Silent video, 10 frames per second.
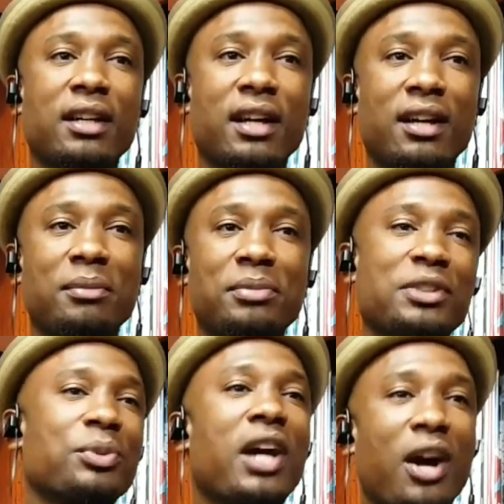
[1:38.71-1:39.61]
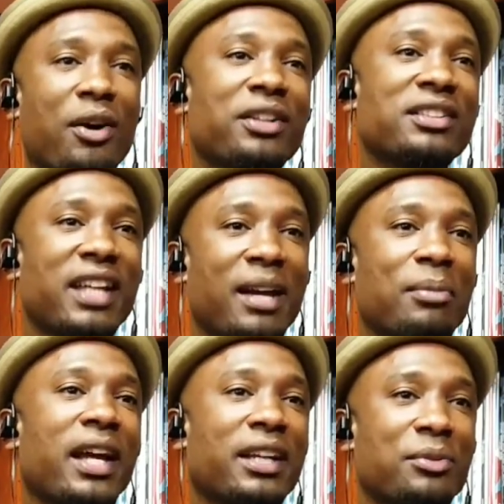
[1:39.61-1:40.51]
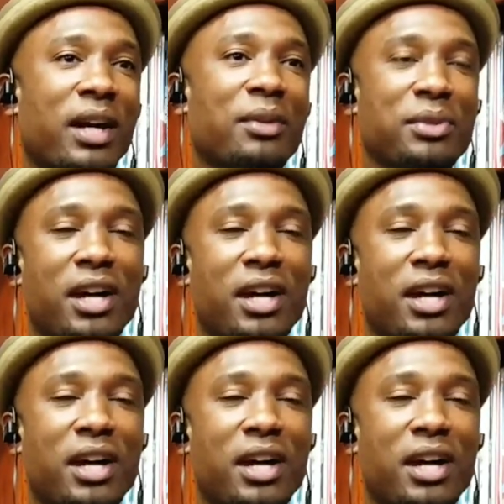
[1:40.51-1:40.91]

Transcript: because we all understand black and white.